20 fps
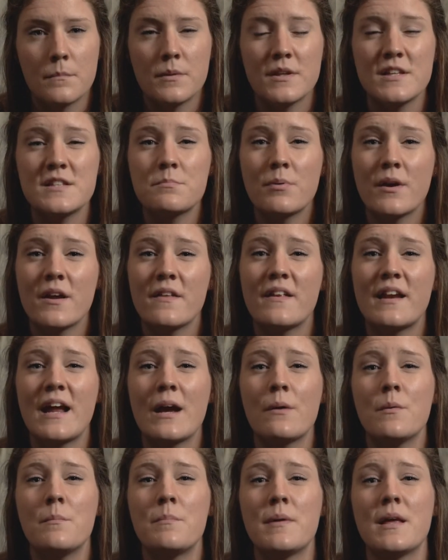Please pray that
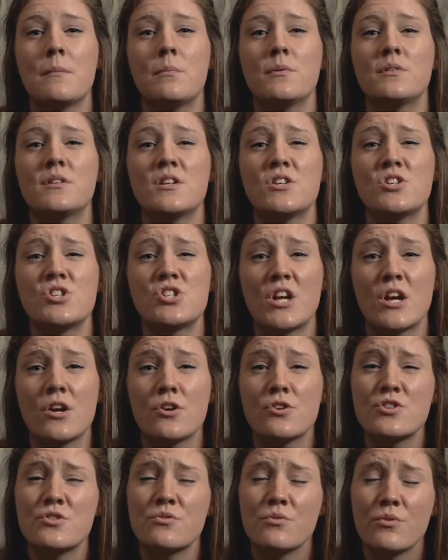I would be able to
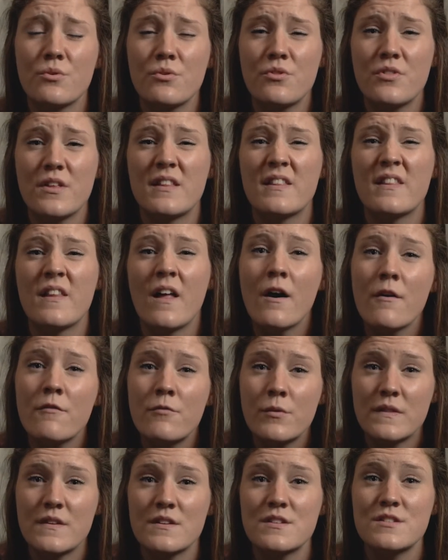share truth and
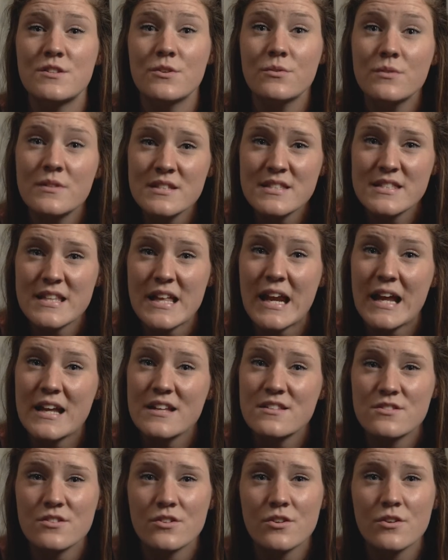love with the students that
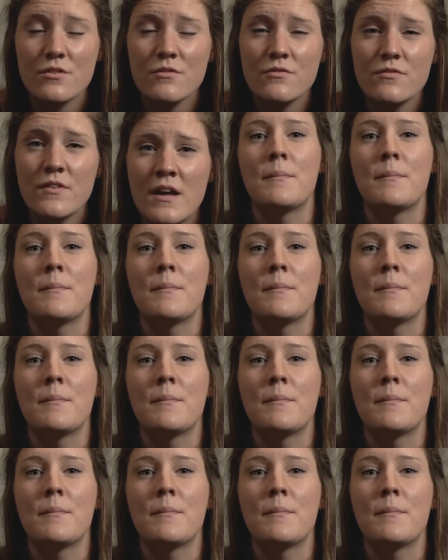I serve.